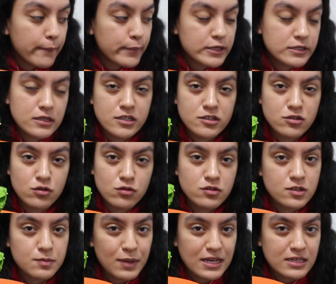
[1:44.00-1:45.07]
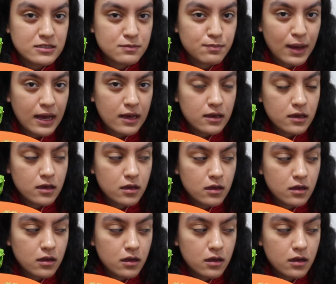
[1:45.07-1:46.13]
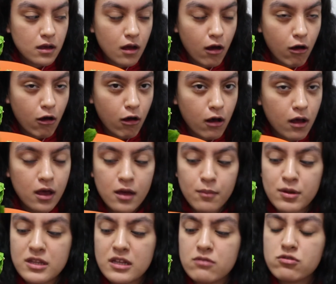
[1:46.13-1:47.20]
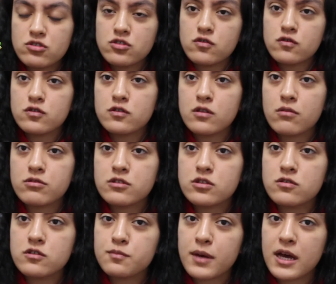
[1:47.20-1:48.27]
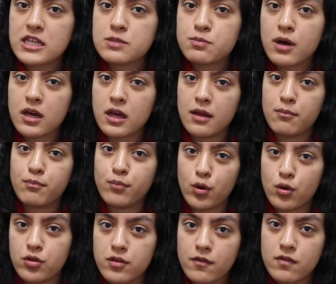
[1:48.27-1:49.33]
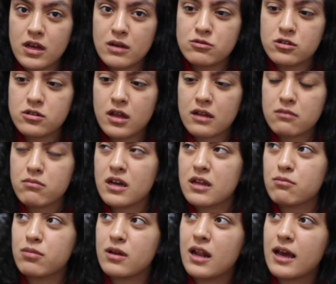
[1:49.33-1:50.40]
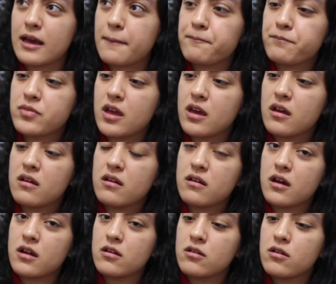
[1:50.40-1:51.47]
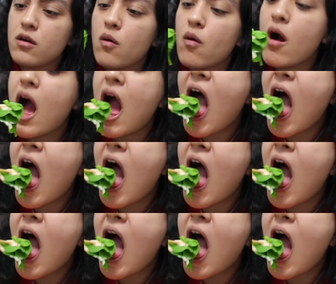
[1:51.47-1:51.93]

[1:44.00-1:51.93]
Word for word: because there's no spice pack, uh, but it was no there was no spice pack in both of them, so that might be like, I don't know,